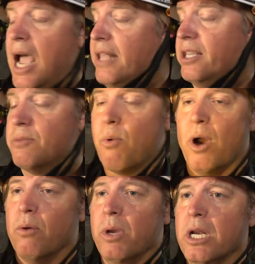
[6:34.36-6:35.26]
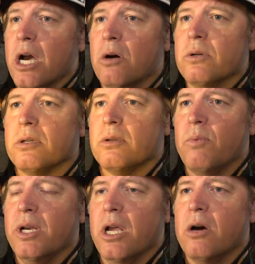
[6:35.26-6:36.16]
At this point, we don't.
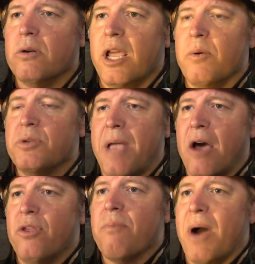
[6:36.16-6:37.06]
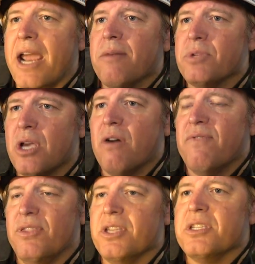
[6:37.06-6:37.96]
We don't. He was down there by
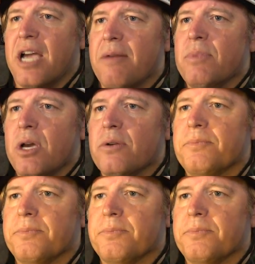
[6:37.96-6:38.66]
himself at this time, though.